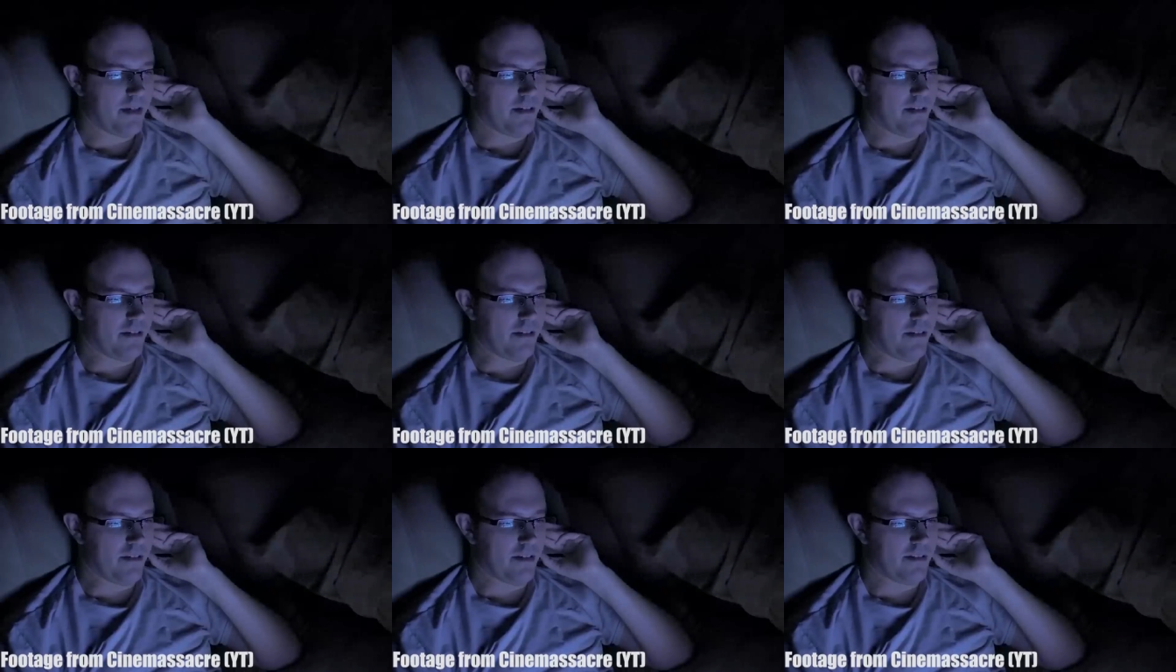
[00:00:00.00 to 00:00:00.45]

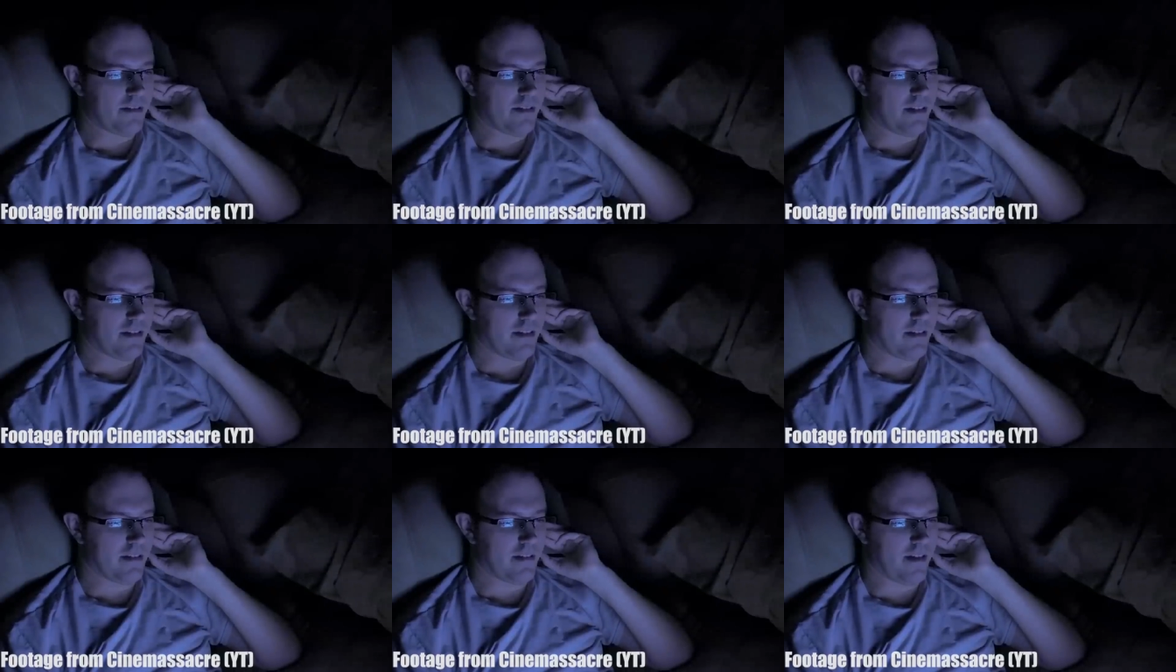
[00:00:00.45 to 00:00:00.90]
right now,
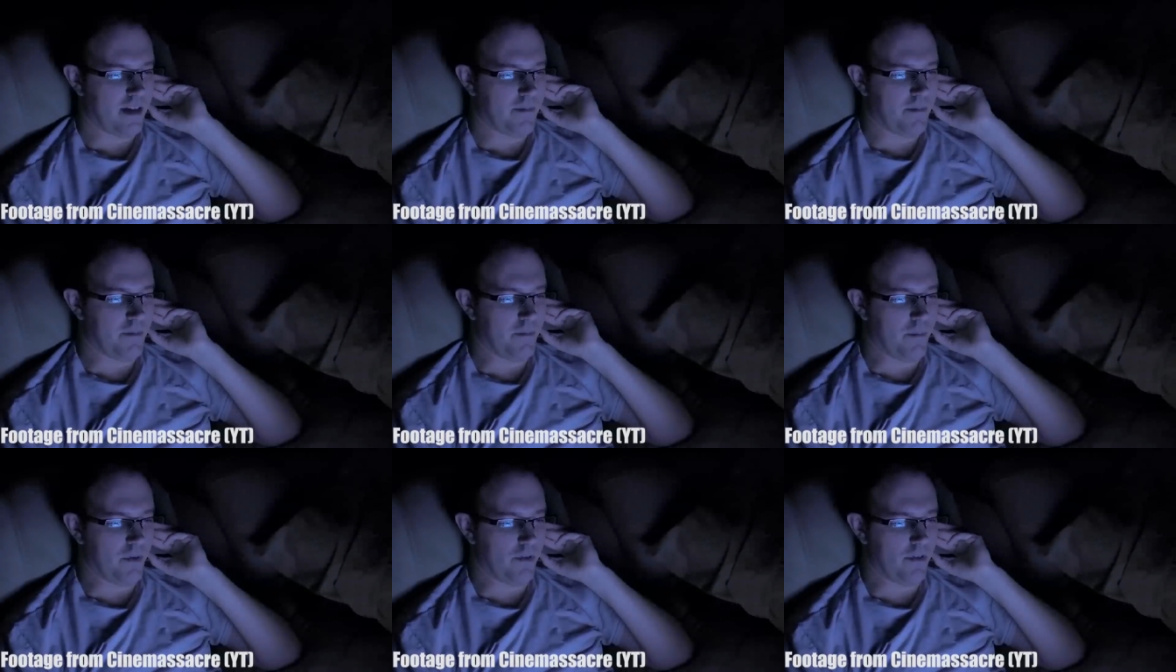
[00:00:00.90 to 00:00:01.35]
unless
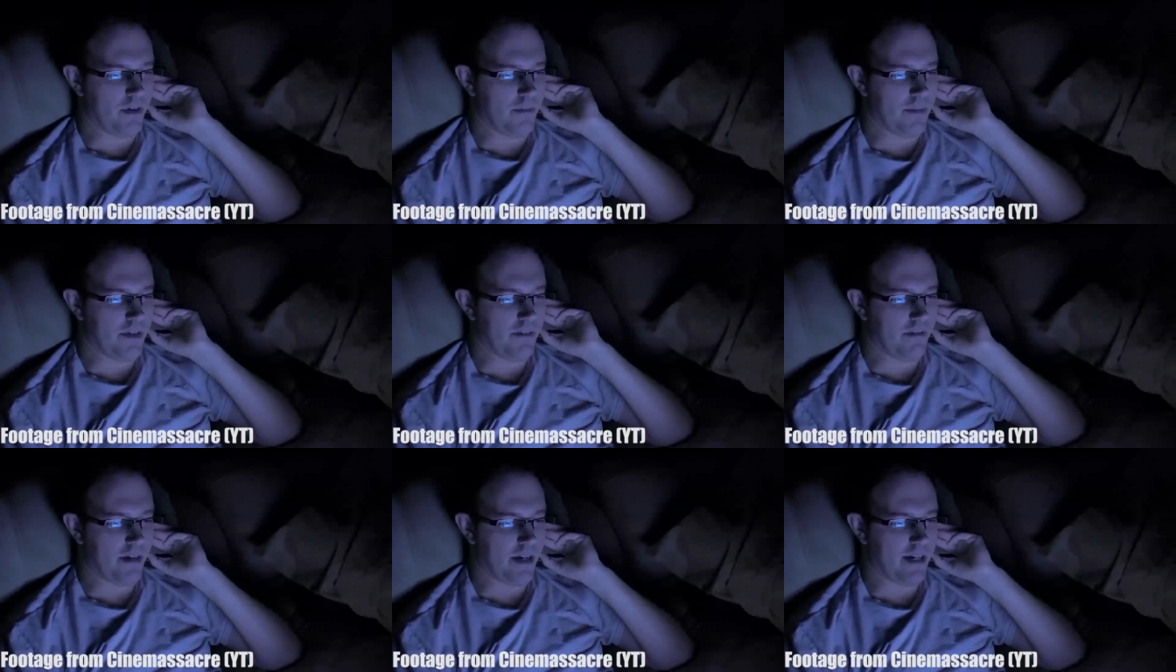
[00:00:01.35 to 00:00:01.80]
Netflix just
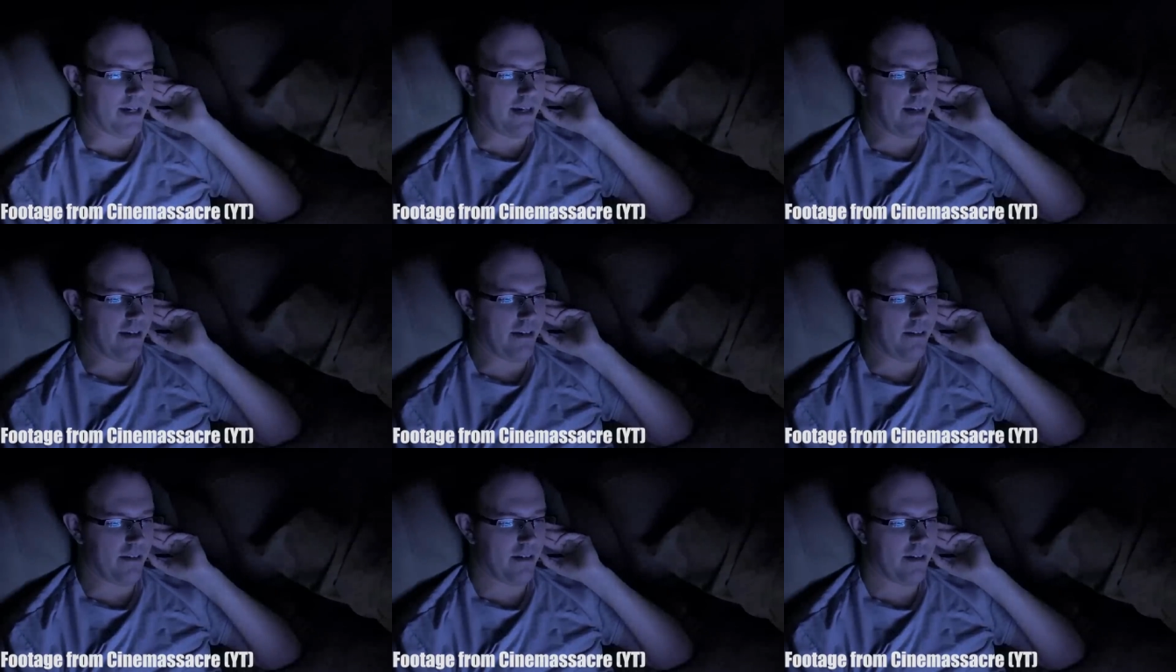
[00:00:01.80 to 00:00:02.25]
doesn't
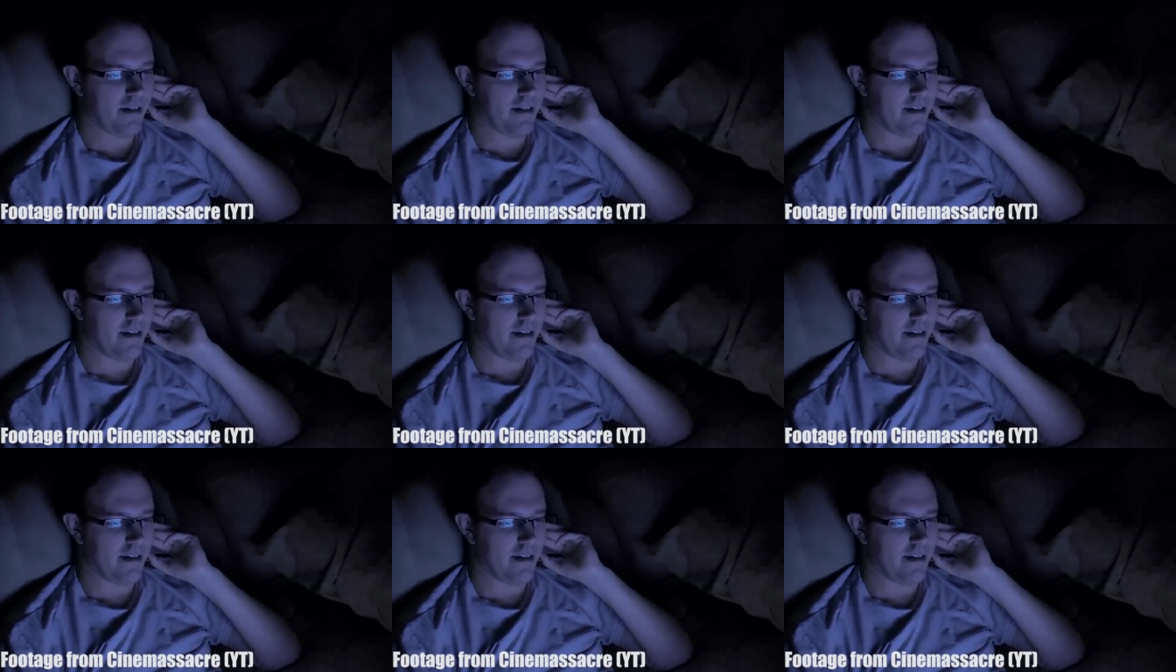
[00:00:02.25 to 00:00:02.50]
care. But